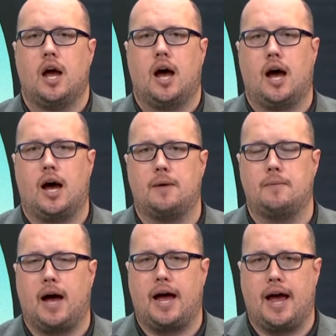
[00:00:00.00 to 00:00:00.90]

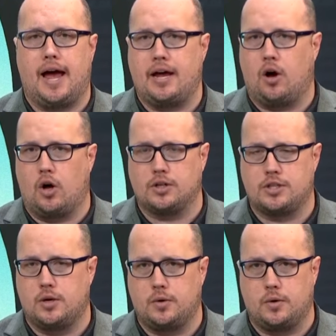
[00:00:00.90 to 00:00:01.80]
Um, I, I,
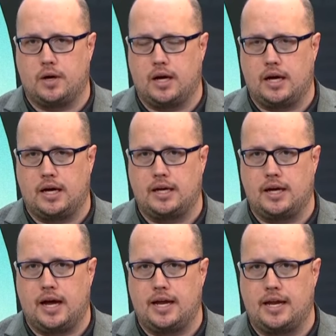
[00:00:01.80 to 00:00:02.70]
also
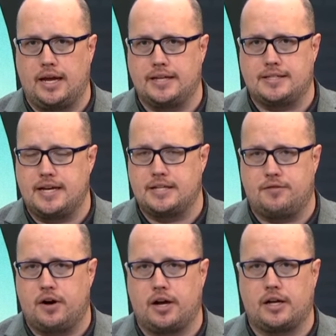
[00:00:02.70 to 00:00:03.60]
uh, I, it's it's
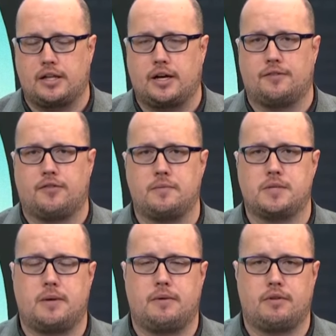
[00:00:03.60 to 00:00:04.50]
very clear from
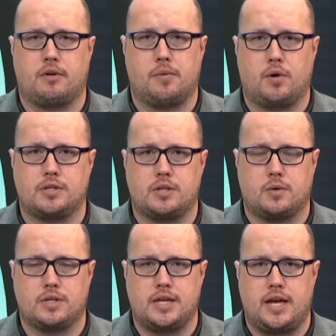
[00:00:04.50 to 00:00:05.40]
some of the reports that
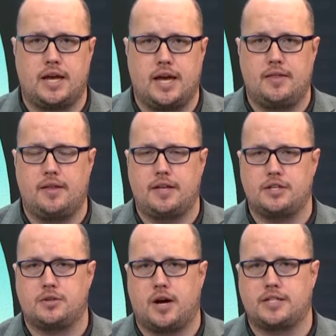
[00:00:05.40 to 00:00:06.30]
we're seeing in that
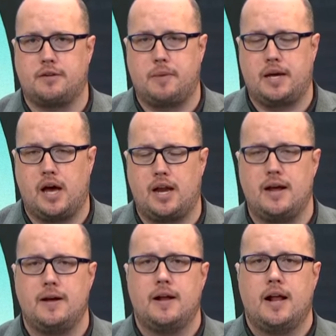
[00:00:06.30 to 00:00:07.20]
these strikes have begun,
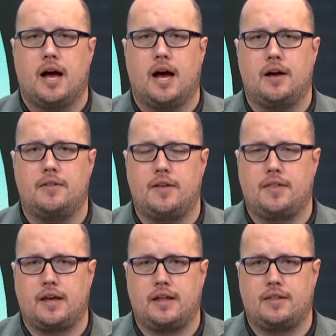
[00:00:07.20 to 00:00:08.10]
uh, that
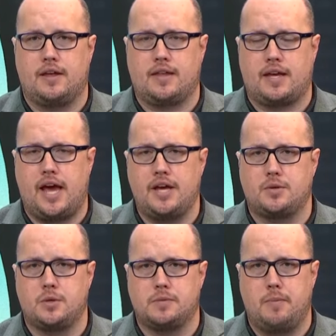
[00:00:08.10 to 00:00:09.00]
the that the
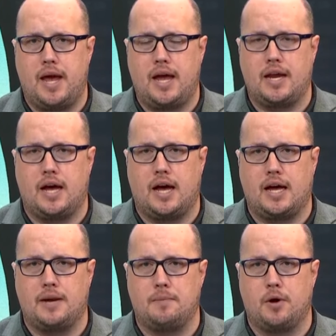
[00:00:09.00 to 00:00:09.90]
case was made
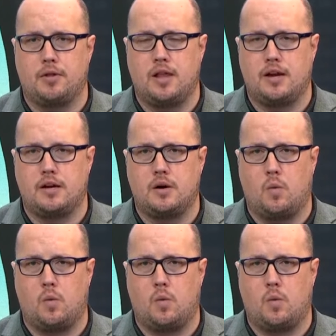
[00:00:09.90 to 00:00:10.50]
uh, in both London and